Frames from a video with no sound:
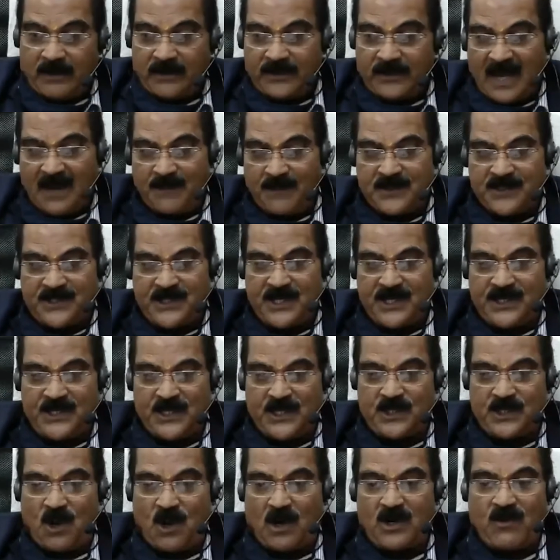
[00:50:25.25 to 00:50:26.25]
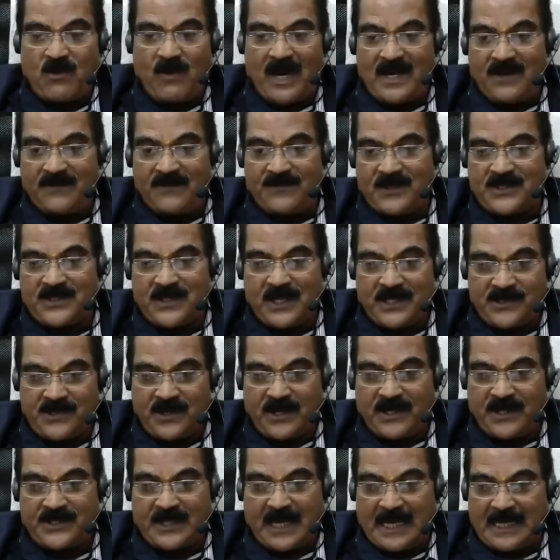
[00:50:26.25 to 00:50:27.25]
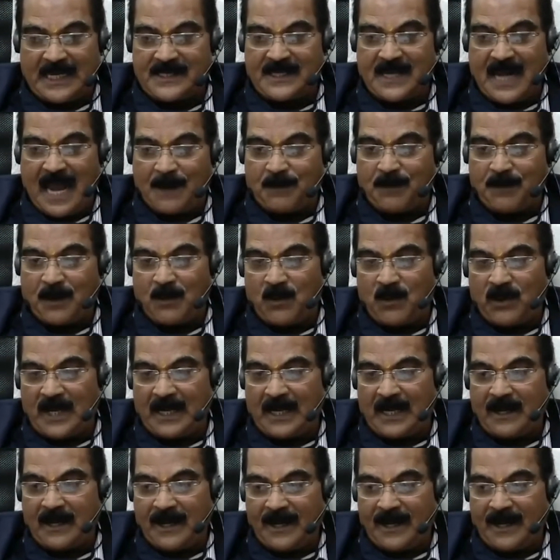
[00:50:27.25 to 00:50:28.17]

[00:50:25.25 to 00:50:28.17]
the emphasis is on 21st century skills like promoting